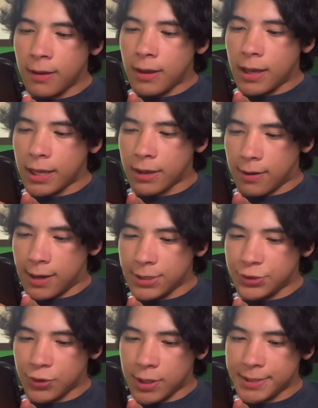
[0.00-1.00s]
In
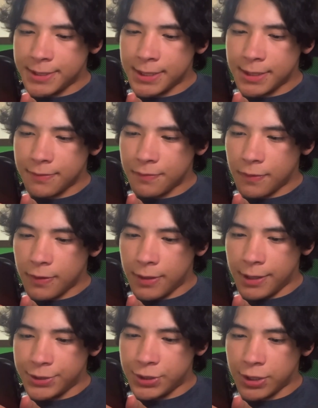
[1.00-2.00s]
contrast,
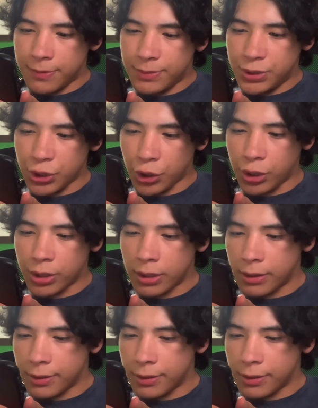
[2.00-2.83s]
the term Turk,